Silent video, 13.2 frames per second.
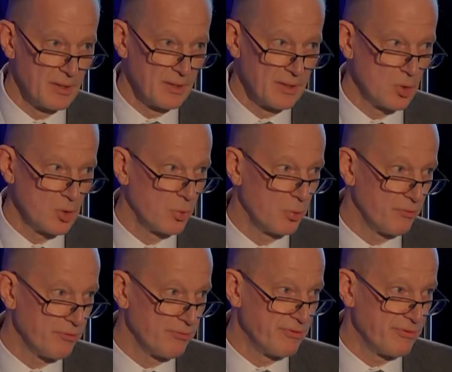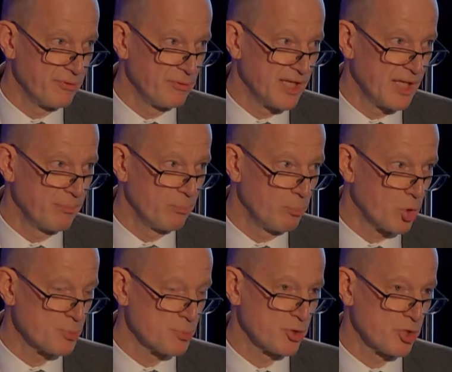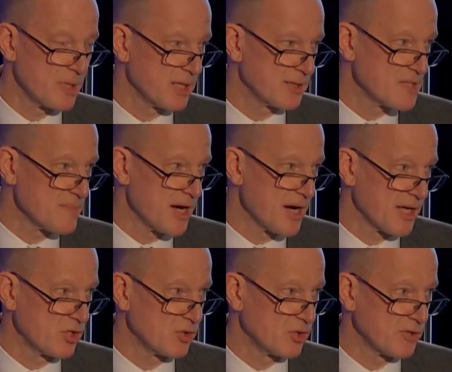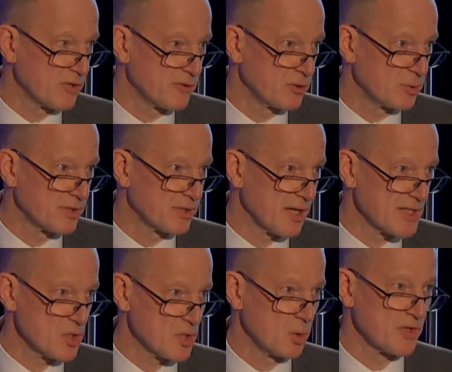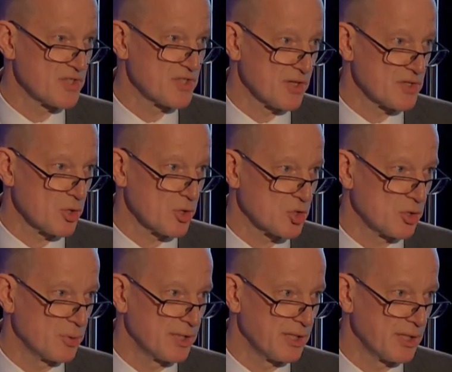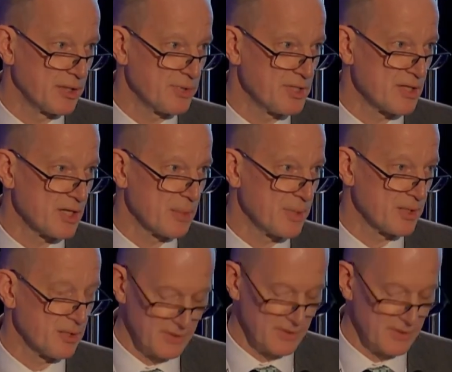you will hear much more about this market going forward, as all the sectors are showing an increasing amount of